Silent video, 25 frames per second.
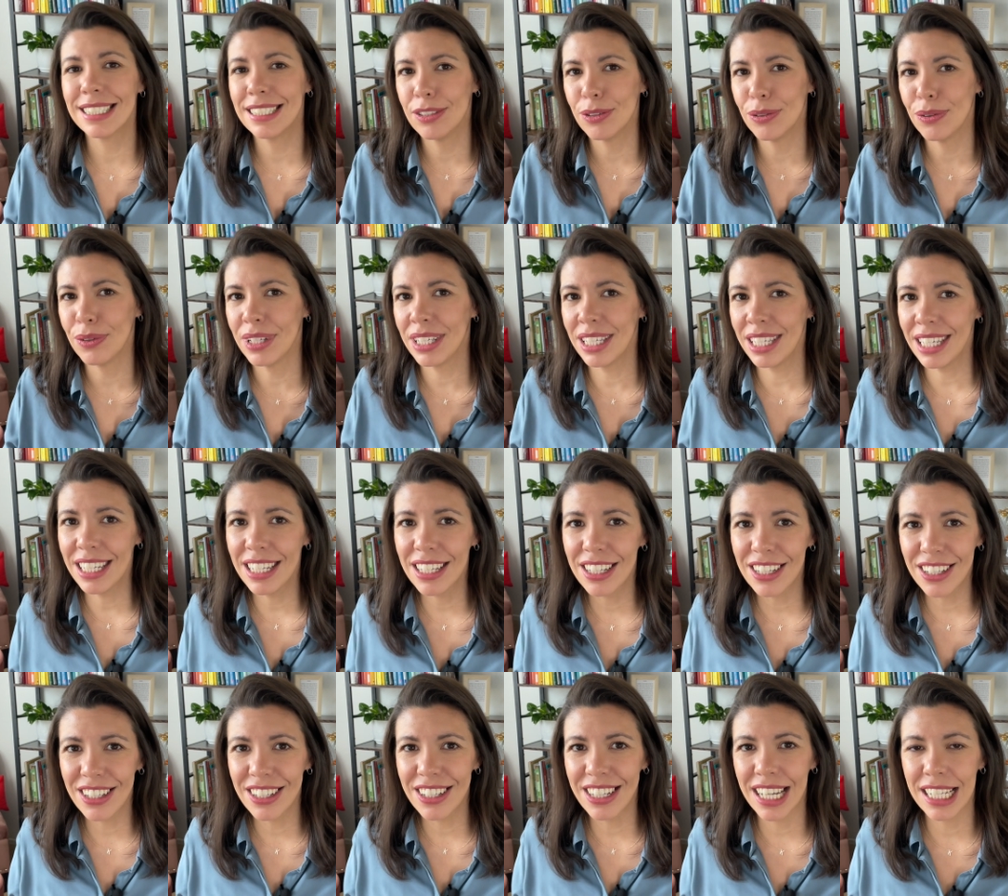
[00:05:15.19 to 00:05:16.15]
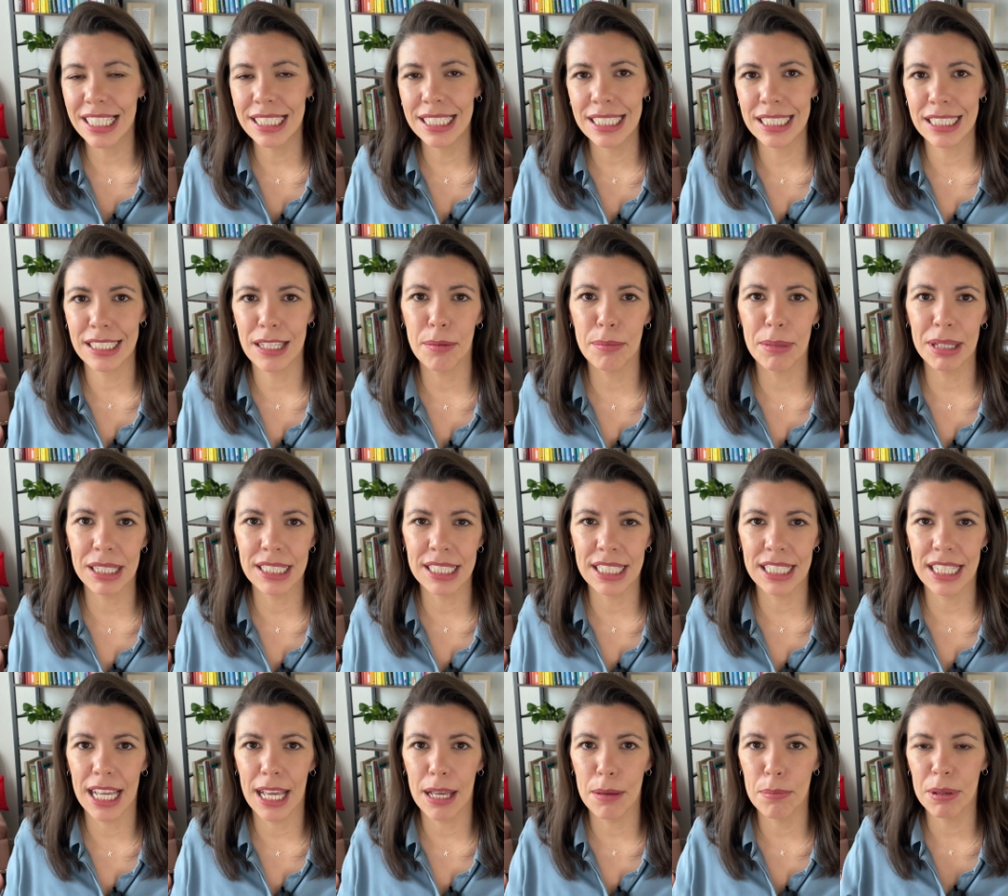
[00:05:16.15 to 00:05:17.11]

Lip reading: to hear and stomach today,